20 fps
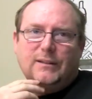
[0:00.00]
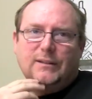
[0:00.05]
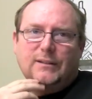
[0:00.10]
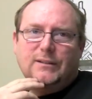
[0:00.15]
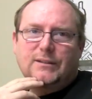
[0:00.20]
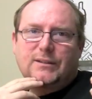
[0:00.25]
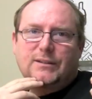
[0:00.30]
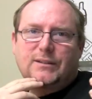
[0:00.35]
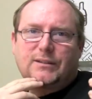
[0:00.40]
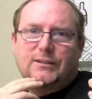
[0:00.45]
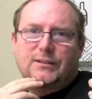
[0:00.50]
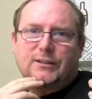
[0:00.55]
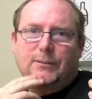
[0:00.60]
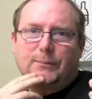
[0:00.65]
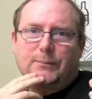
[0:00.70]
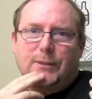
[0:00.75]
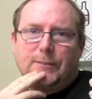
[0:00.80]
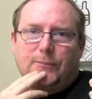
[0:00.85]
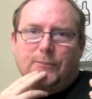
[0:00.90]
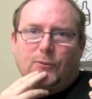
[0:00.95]

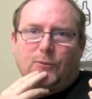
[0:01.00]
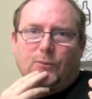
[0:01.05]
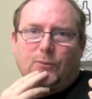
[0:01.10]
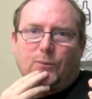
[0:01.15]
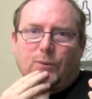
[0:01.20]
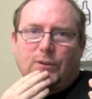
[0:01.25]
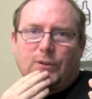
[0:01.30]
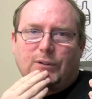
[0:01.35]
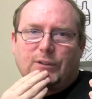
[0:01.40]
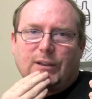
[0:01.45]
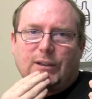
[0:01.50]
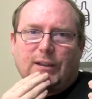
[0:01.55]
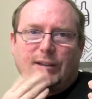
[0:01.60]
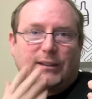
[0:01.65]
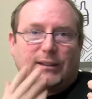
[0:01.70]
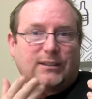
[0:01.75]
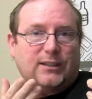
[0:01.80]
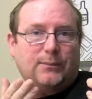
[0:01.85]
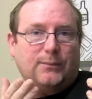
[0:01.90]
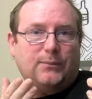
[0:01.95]
some people were saying,
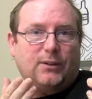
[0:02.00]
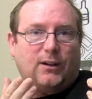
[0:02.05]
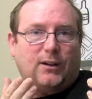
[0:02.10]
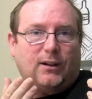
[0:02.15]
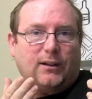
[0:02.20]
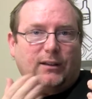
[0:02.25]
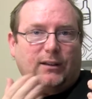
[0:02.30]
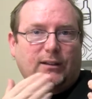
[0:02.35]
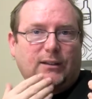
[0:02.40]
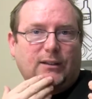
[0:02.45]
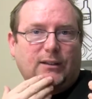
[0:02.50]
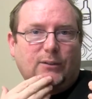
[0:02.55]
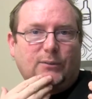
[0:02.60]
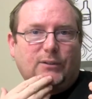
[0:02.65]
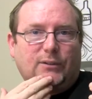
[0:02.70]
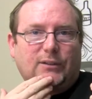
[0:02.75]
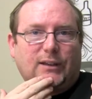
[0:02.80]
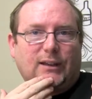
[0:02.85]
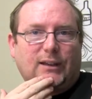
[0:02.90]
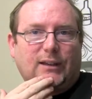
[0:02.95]
like Tim Dog, he
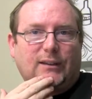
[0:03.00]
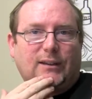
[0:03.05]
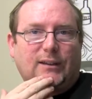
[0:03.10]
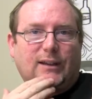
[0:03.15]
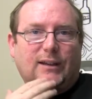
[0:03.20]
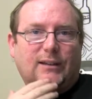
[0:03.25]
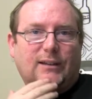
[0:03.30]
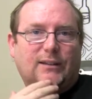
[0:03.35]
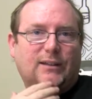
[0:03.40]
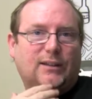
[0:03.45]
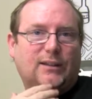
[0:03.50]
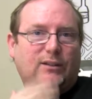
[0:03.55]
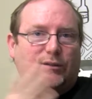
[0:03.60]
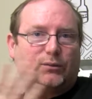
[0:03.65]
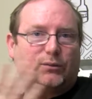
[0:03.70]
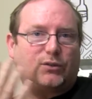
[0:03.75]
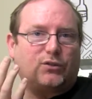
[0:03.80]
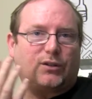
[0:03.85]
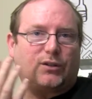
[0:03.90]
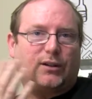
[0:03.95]
was saying that he
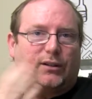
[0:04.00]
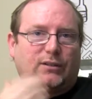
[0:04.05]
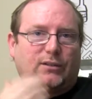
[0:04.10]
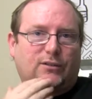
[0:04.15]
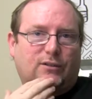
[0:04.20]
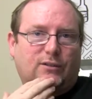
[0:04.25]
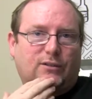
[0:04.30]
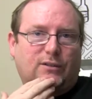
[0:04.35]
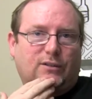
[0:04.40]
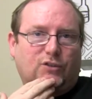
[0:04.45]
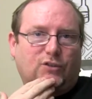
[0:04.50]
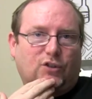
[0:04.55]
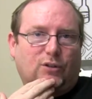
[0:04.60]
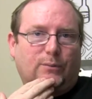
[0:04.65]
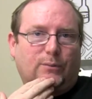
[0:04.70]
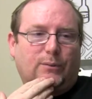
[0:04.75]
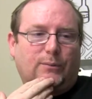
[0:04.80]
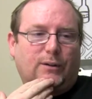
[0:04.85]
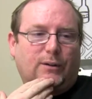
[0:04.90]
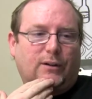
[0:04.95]
was trying to turn a
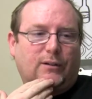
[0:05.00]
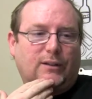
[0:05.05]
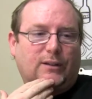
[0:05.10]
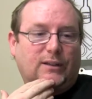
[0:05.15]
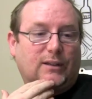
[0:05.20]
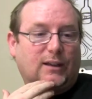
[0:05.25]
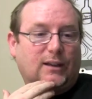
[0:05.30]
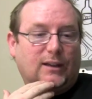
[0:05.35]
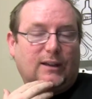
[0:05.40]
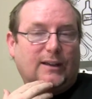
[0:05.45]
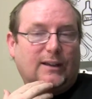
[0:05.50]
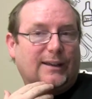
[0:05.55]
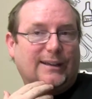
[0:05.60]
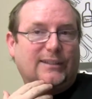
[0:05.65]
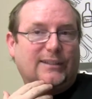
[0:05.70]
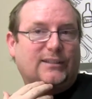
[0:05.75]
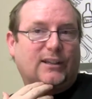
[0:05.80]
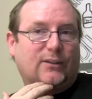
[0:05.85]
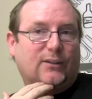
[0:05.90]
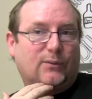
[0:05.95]
German beer, and
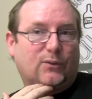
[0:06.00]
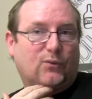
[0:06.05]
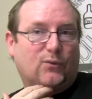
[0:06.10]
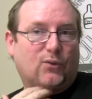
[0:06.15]
he said it was